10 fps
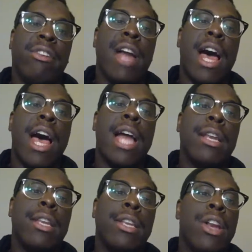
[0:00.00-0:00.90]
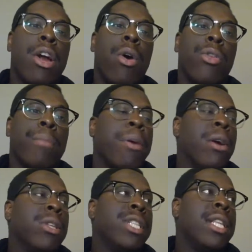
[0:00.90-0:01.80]
They're not, the
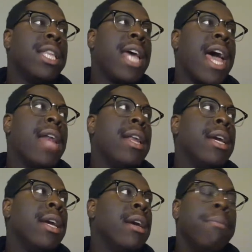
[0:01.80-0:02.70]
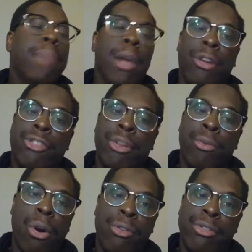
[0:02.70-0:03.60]
person that builds the
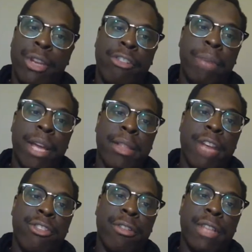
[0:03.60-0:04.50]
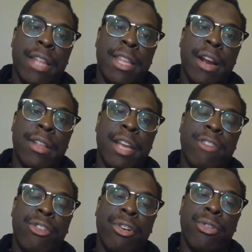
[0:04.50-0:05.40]
roads that
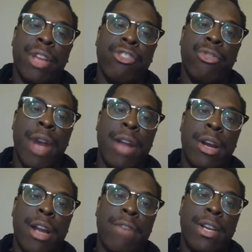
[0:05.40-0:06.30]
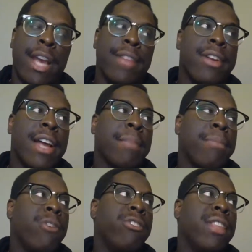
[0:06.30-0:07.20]
you ride on every day. They're not the
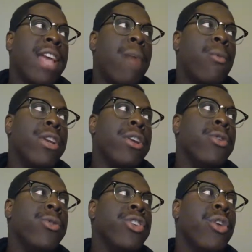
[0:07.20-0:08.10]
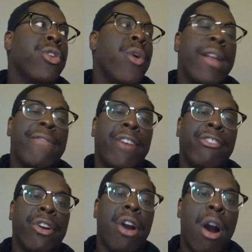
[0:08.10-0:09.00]
person that when you don't know how to
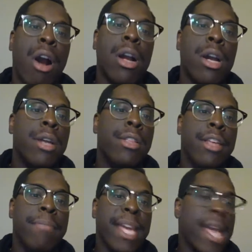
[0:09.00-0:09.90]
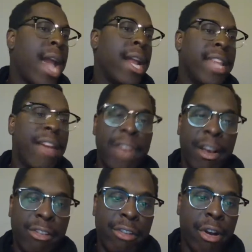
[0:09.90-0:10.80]
fix your car, the mechanic that
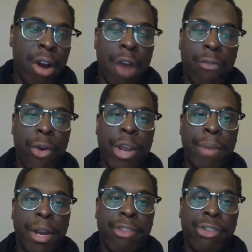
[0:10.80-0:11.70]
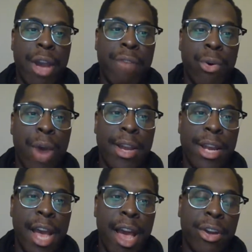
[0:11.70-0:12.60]
fixes your car for you because you have no
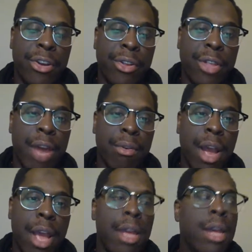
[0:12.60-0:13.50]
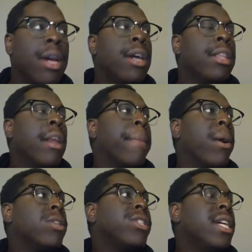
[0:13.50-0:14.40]
idea how to do that, right? The
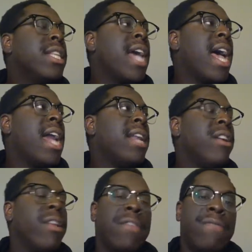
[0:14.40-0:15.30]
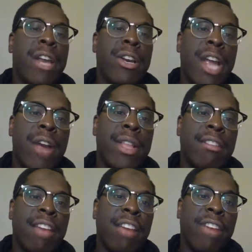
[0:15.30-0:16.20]
person that, the veterinarian
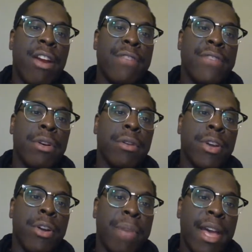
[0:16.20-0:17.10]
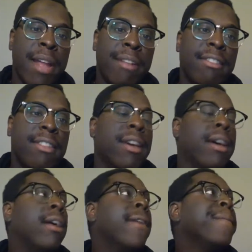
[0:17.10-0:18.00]
that takes care of your pets,
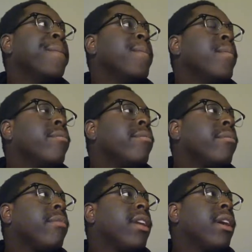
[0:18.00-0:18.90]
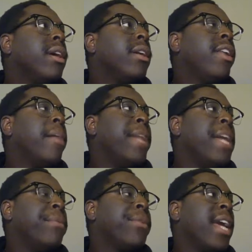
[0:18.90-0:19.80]
the
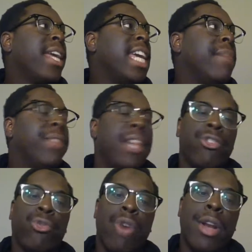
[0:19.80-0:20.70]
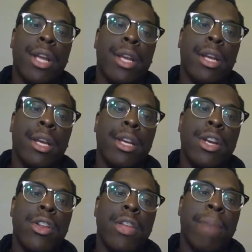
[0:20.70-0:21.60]
people that keep things running,
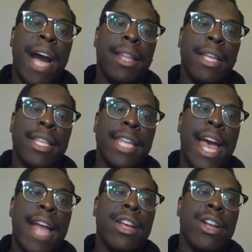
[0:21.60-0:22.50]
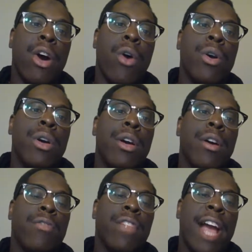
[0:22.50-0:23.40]
the pilot that,
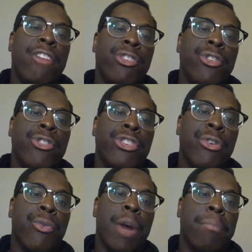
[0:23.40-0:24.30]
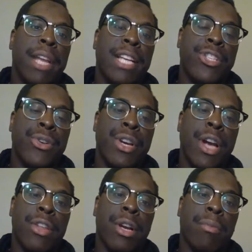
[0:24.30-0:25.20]
flies you to one place to
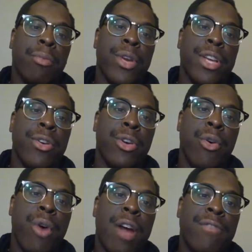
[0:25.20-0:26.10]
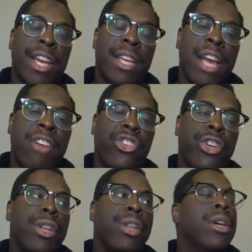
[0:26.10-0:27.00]
another when you go on
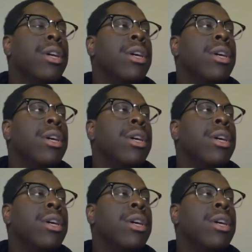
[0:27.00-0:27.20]
vacation.